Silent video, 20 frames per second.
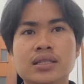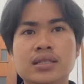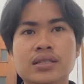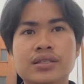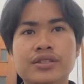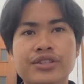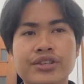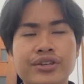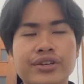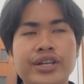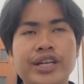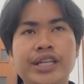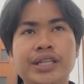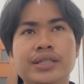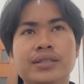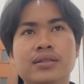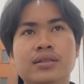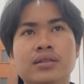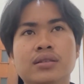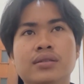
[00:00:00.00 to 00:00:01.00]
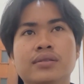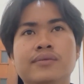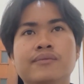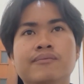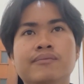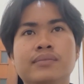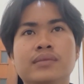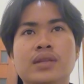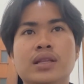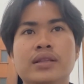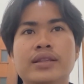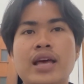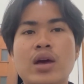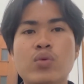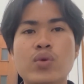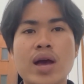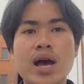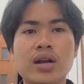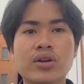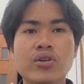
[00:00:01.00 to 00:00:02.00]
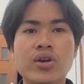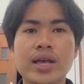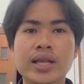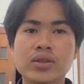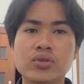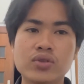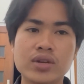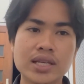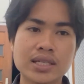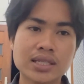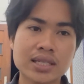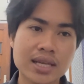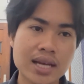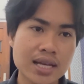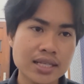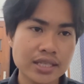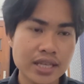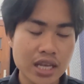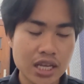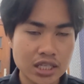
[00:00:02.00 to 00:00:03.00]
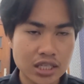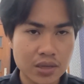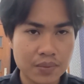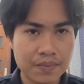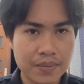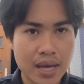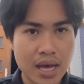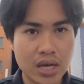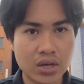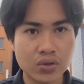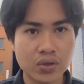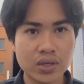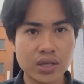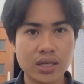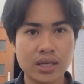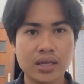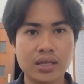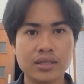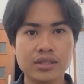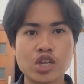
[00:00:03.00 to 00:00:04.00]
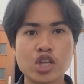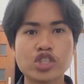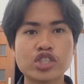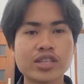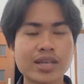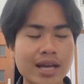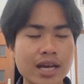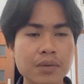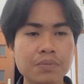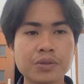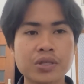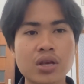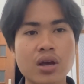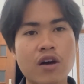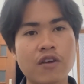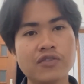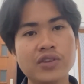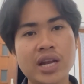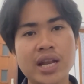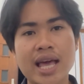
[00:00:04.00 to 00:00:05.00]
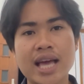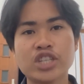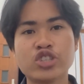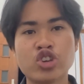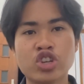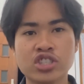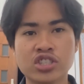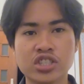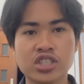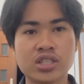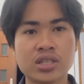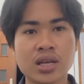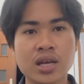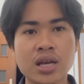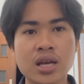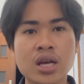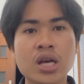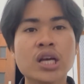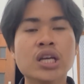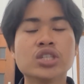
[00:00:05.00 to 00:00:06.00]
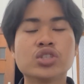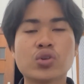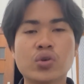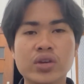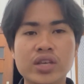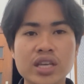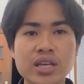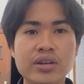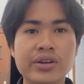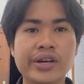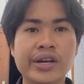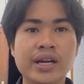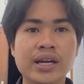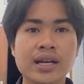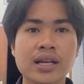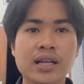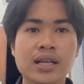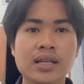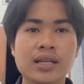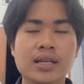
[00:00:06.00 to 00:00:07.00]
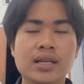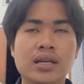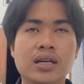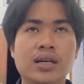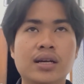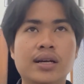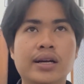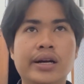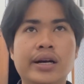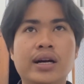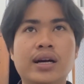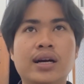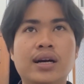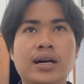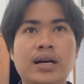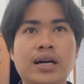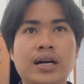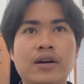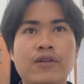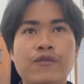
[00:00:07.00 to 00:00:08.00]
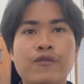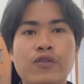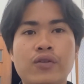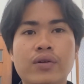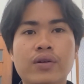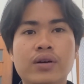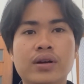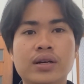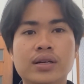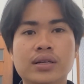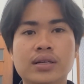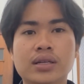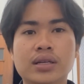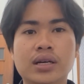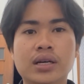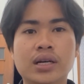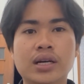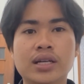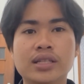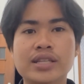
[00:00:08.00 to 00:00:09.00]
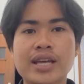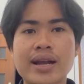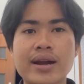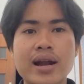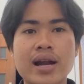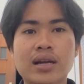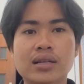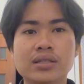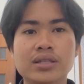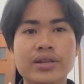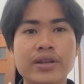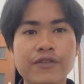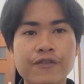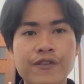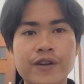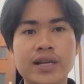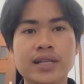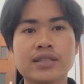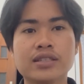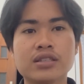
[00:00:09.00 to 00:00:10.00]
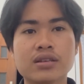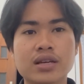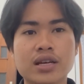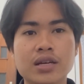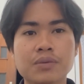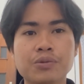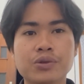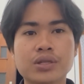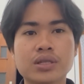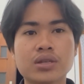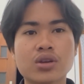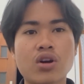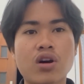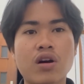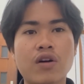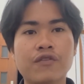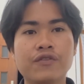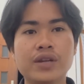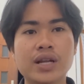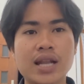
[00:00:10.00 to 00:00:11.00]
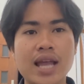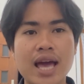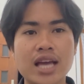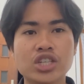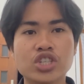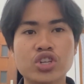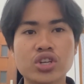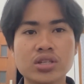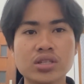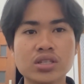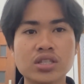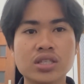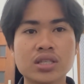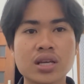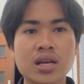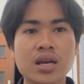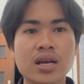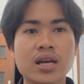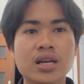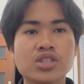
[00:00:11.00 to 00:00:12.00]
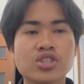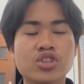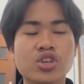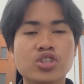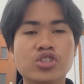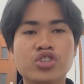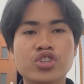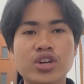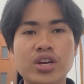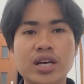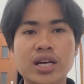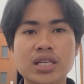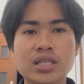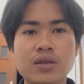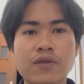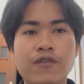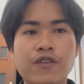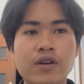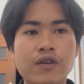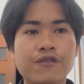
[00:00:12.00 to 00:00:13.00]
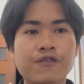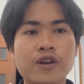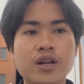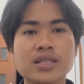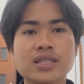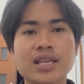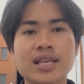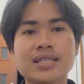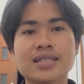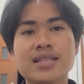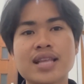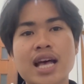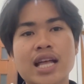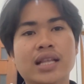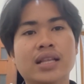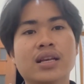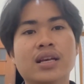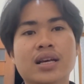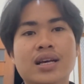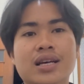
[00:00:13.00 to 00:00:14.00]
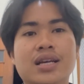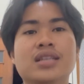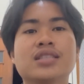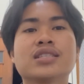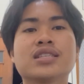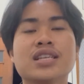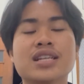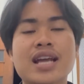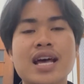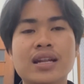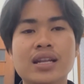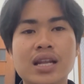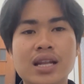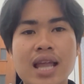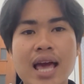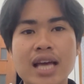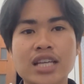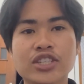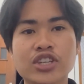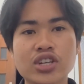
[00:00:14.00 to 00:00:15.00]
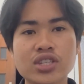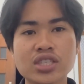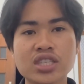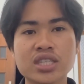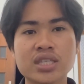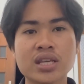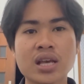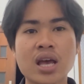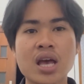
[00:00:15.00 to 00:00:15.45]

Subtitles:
third that we are going to discuss is about the types of deletions. So here, there are different types of deletions, such as for the first is that consonant deletions,